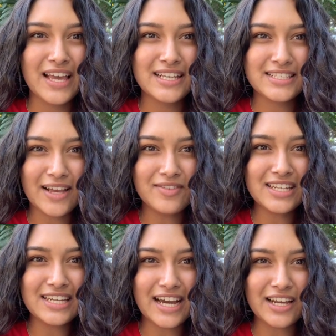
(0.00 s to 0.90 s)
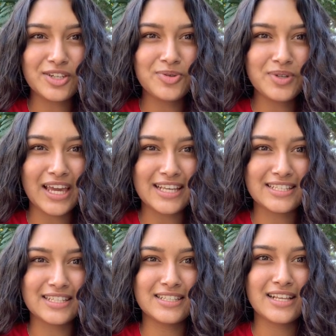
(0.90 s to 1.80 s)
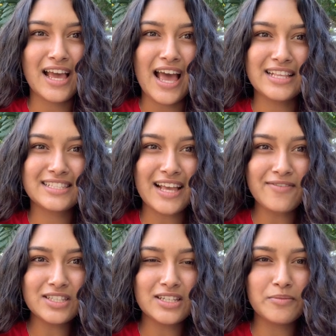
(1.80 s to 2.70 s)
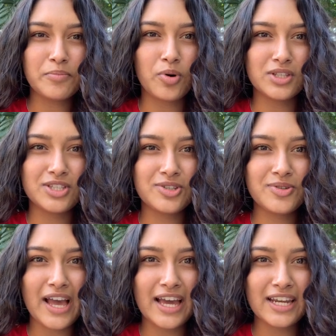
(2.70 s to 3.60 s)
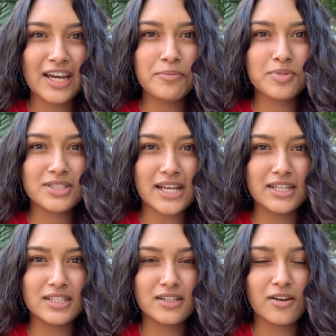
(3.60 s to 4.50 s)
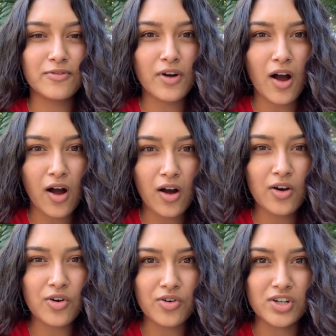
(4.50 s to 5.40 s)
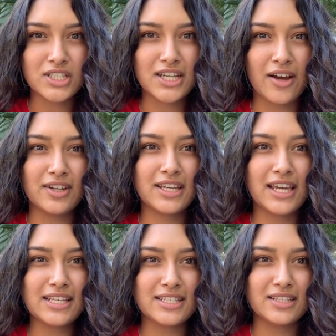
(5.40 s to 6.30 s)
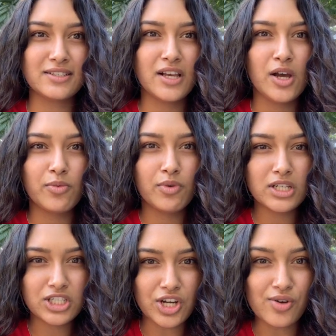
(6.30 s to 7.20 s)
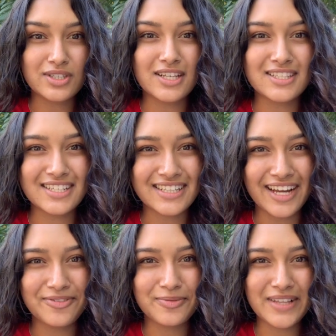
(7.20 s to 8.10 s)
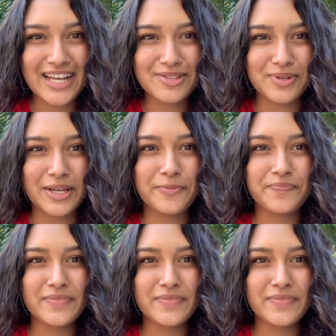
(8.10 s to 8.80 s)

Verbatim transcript: 79 new cases and 17.2 Anaheim percentage of all Orange County cases, which shows a decline from last week.